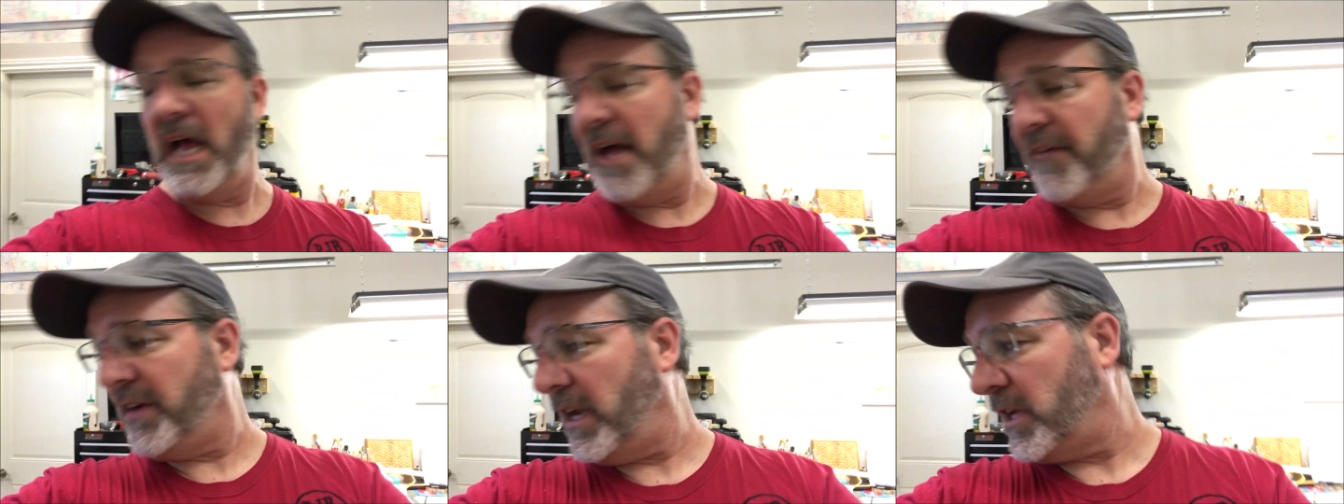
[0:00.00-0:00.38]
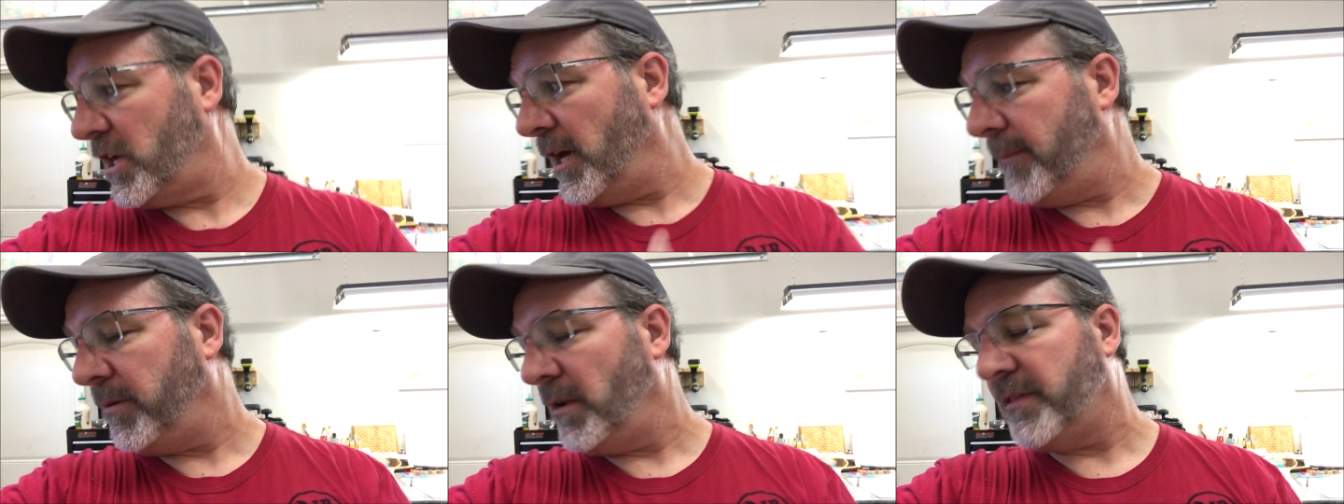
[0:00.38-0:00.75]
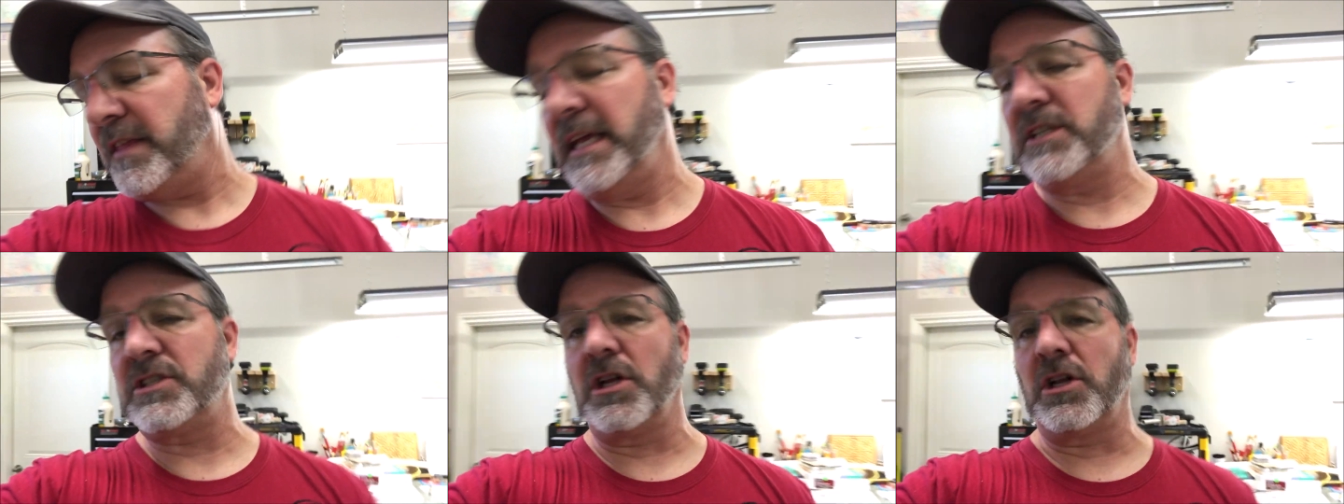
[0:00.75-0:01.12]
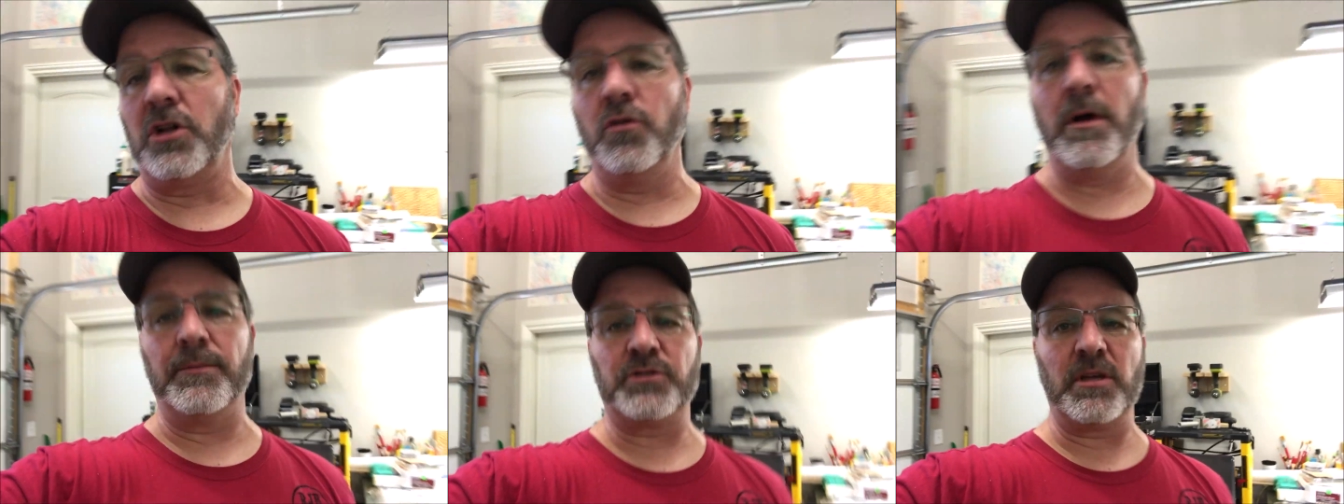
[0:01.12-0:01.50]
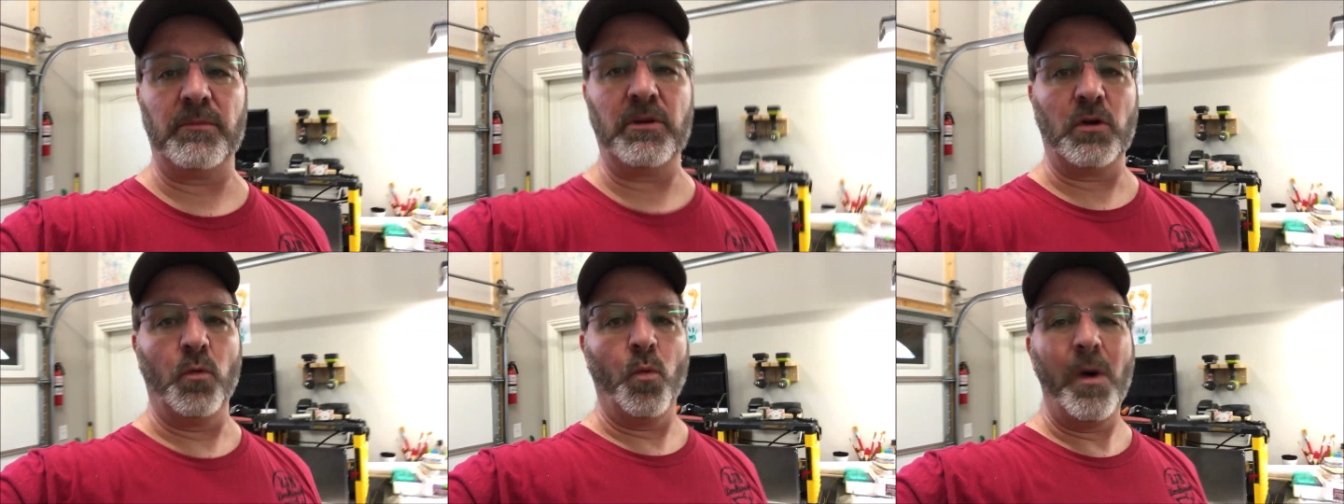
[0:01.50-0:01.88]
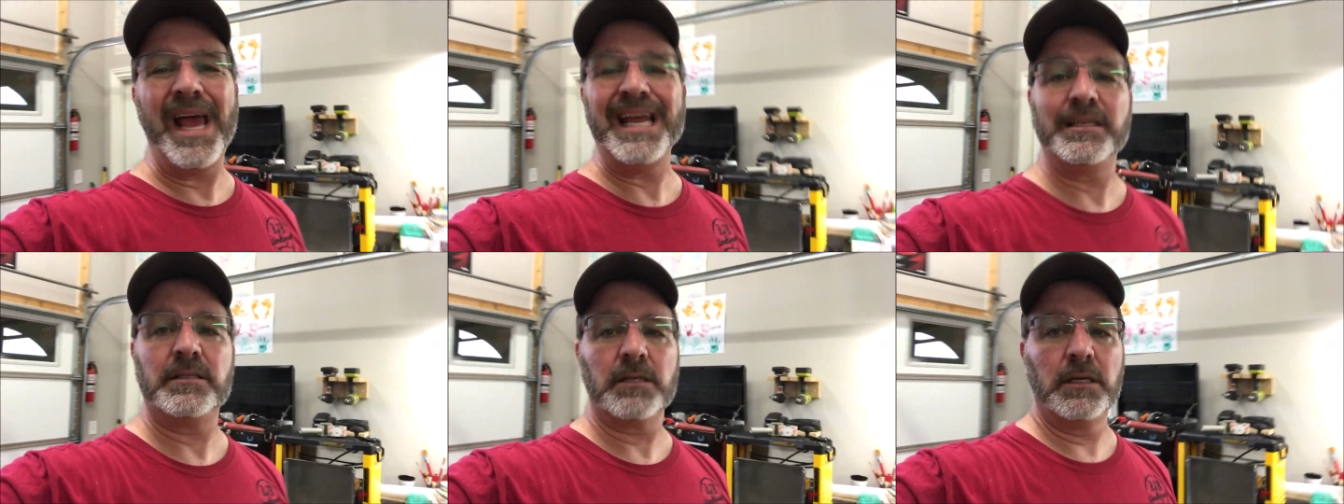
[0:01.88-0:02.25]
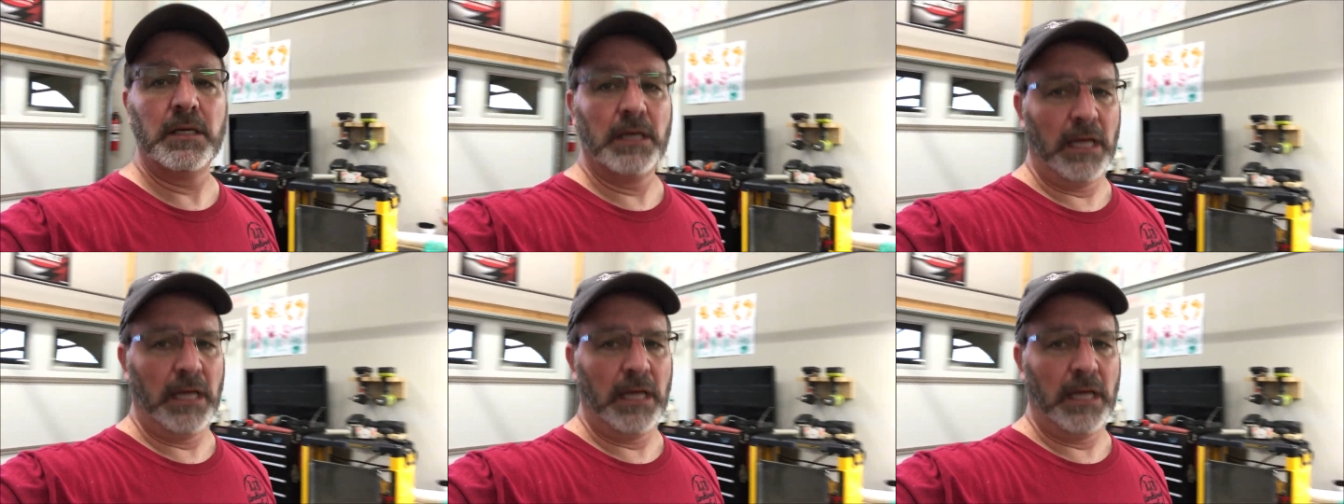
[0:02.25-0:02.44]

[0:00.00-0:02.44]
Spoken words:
I've got a couple of things to glue up, so I'm going to wait,